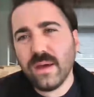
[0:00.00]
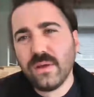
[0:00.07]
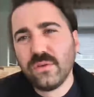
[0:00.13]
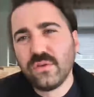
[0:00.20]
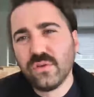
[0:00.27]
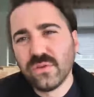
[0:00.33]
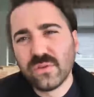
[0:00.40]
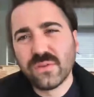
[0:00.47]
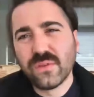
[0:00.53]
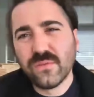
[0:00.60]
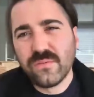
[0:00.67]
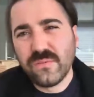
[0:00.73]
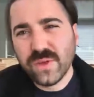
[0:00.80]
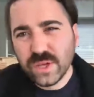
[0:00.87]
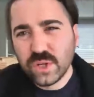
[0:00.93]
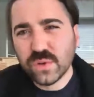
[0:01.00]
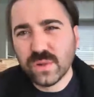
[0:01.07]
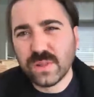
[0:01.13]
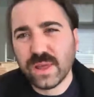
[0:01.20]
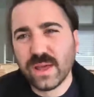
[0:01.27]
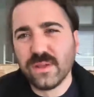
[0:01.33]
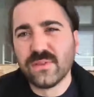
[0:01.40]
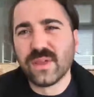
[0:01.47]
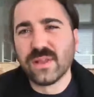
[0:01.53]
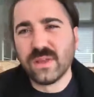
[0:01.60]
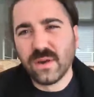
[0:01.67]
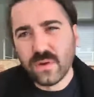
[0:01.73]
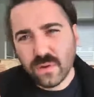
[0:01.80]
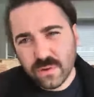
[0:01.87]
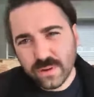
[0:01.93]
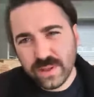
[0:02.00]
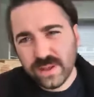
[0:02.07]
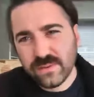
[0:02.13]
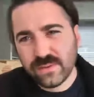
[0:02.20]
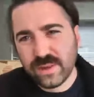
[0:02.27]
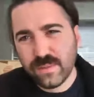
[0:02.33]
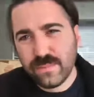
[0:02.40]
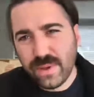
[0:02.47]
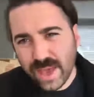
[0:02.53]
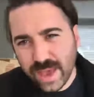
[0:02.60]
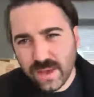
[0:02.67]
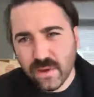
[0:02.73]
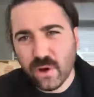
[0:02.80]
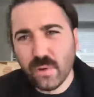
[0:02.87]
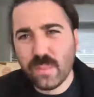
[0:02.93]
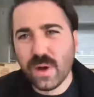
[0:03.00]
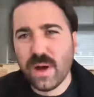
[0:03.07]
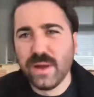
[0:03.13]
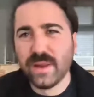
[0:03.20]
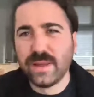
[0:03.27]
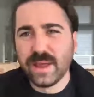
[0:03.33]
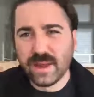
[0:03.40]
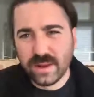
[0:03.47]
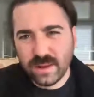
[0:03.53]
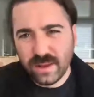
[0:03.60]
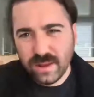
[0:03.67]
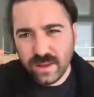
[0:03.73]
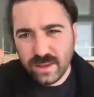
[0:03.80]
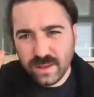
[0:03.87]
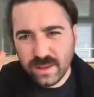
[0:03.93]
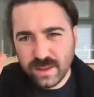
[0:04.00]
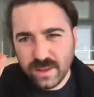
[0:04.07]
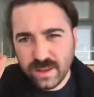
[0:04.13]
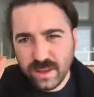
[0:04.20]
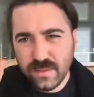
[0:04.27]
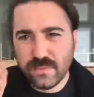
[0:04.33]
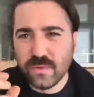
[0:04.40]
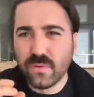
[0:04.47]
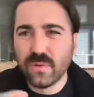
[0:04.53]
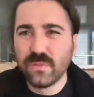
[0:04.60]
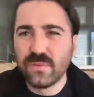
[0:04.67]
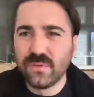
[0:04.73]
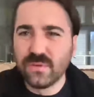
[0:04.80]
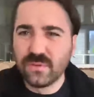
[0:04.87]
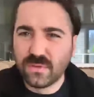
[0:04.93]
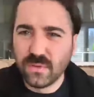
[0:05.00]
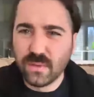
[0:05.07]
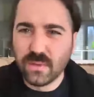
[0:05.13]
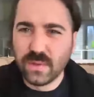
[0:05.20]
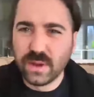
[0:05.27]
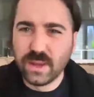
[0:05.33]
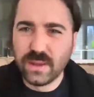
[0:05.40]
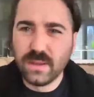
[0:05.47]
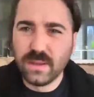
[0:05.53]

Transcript: Just visual things that the audience can pick up on that informs the story.